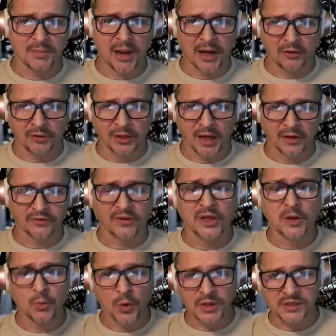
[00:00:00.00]
the mayor elect.
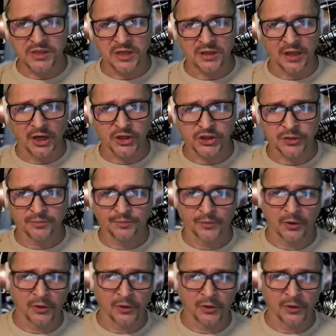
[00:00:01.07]
He wins the election.